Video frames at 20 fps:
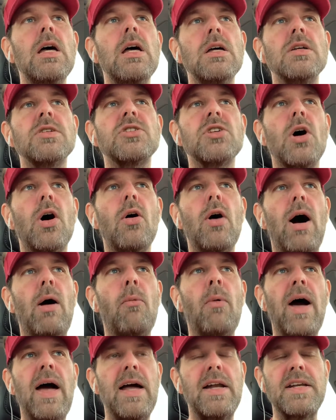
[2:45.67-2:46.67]
So
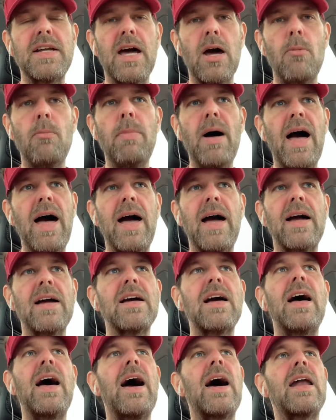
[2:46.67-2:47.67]
I had to go back
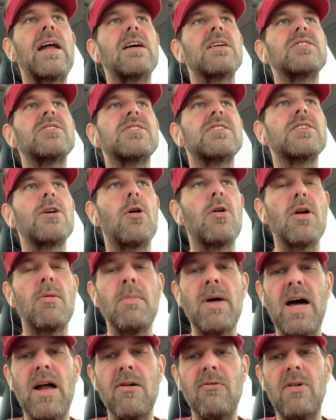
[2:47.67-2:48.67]
at a certain
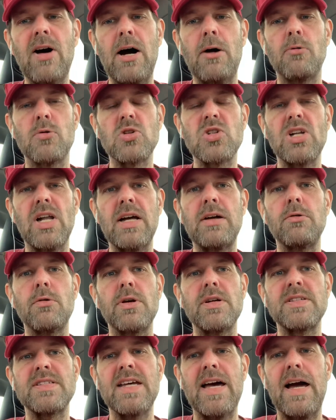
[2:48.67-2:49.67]
amount of hours later
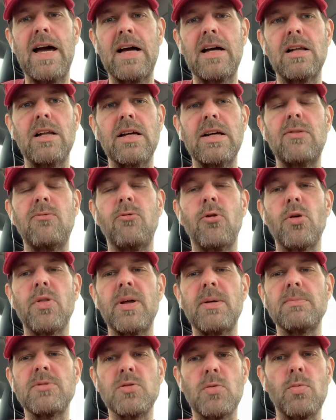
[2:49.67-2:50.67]
exactly for
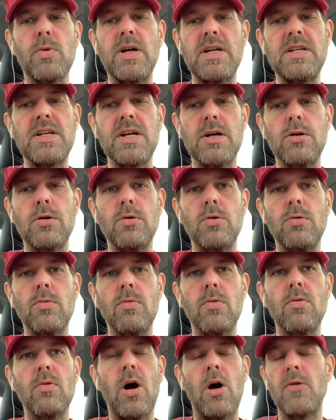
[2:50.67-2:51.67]
them to redo,
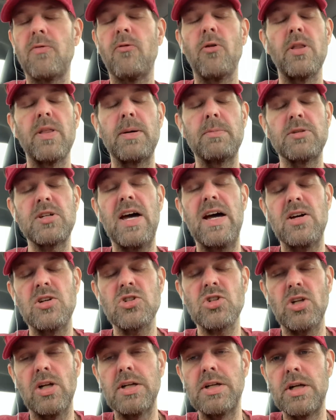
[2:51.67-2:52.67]
or for them to
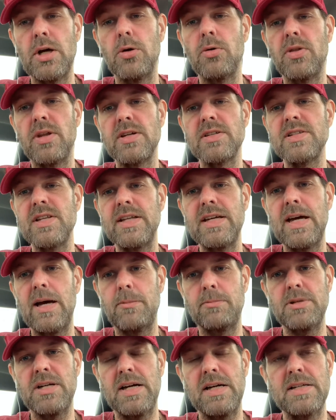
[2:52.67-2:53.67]
actually do the
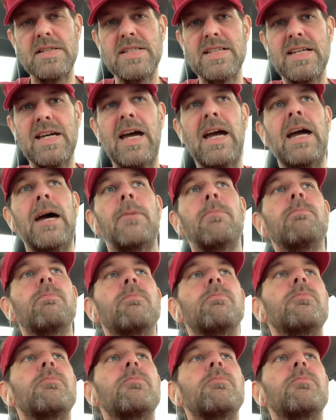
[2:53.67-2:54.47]
uptake scan.